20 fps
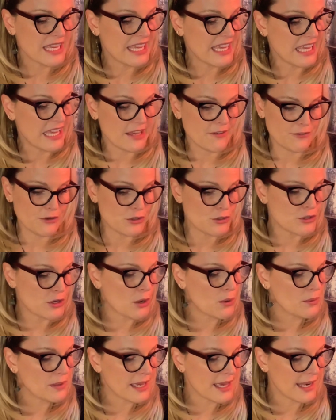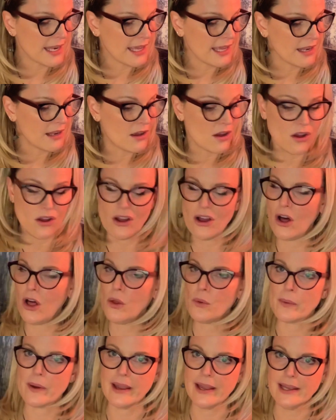If you don't get it, all
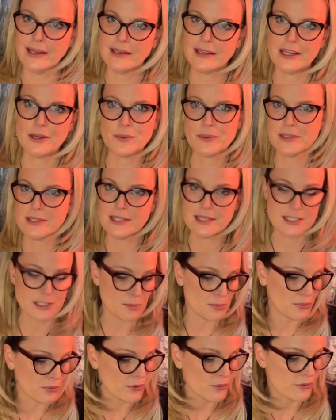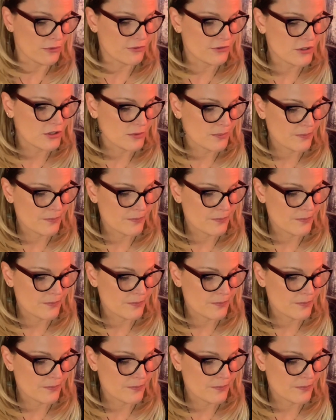right, it was disapproved.